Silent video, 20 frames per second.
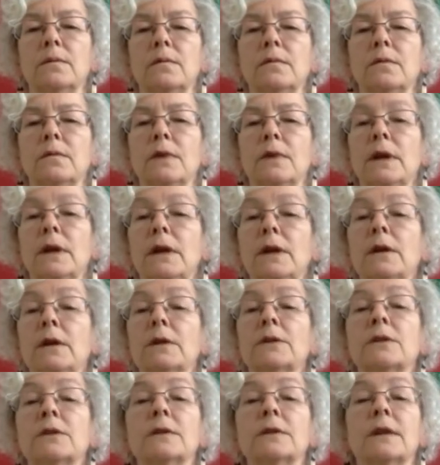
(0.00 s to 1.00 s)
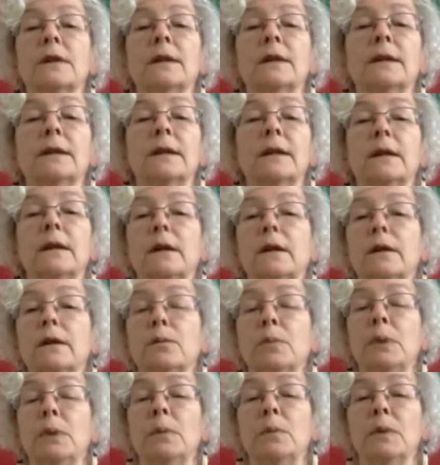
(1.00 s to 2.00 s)
very nonchalantly, that other
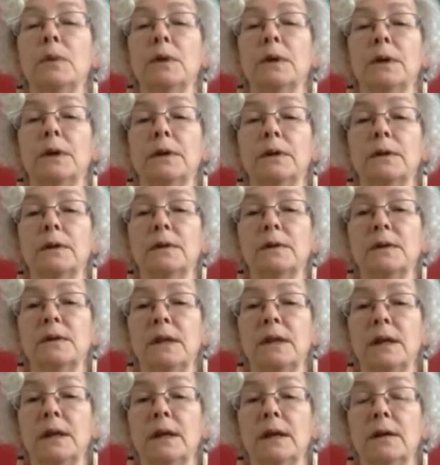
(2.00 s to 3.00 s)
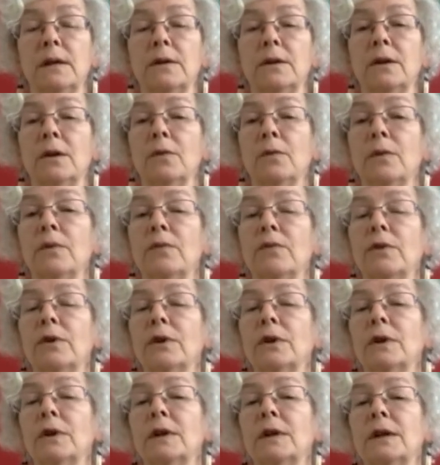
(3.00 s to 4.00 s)
people aren't seeing it. You know, we've
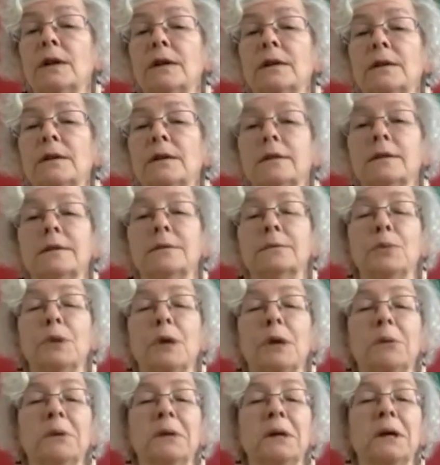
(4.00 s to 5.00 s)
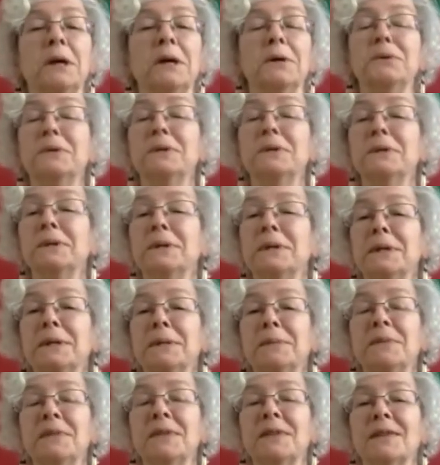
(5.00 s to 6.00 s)
heard it probably 100
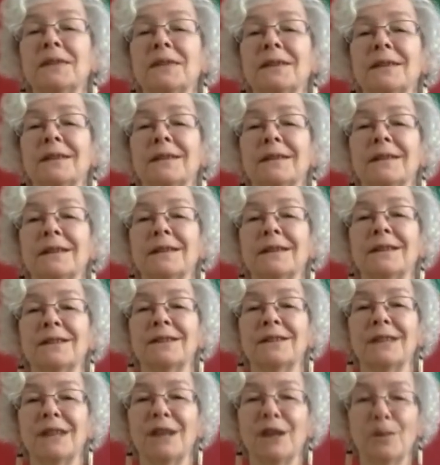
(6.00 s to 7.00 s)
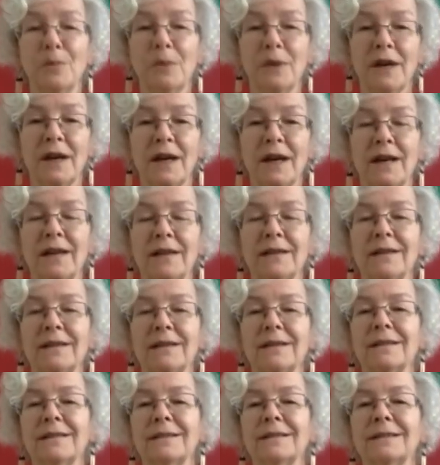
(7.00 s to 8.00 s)
times. Take a breath,
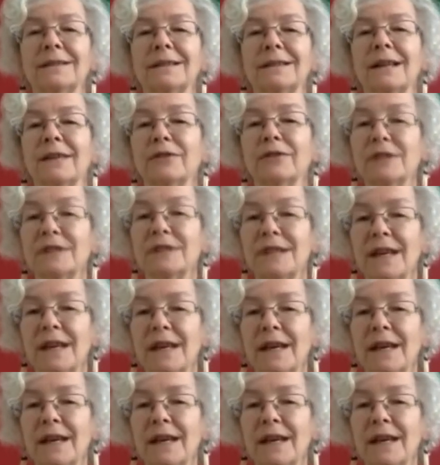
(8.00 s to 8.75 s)
count to 10.